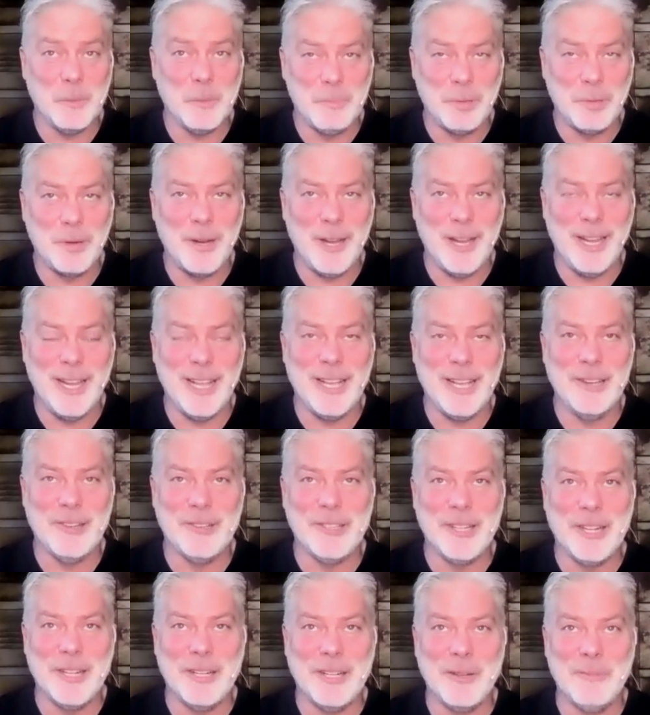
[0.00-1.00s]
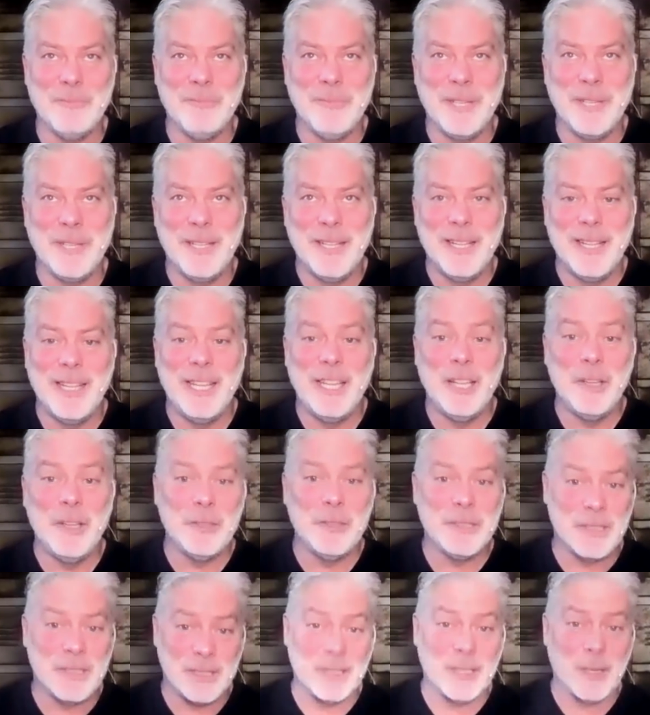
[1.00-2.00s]
pray out. Um,
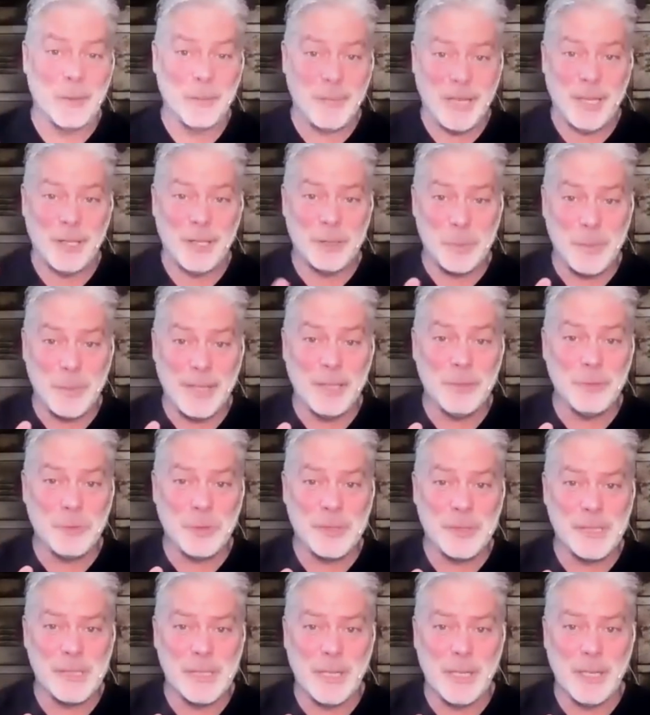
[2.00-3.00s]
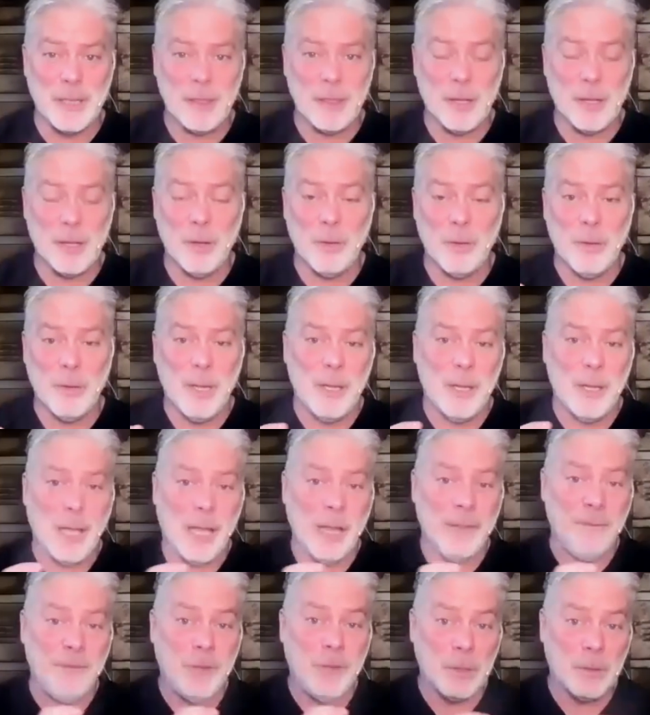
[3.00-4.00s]
here's something else to be interested in, though
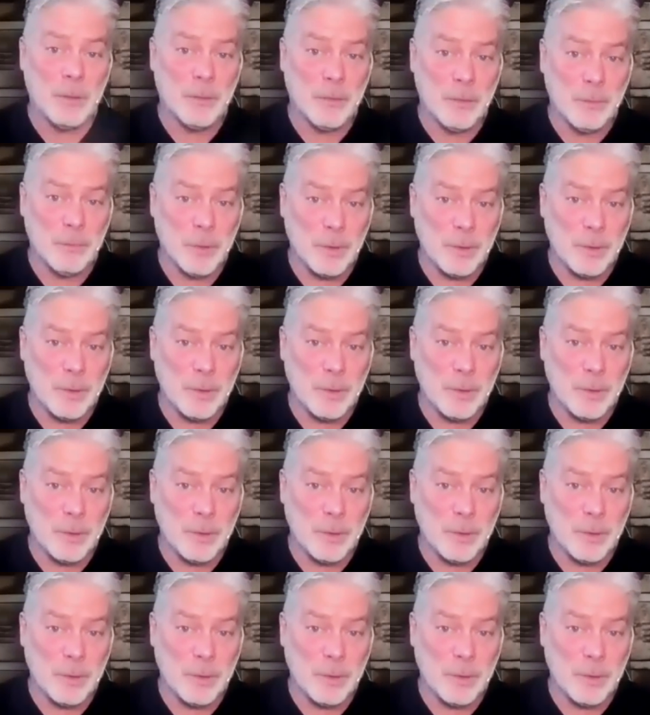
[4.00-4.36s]
if you're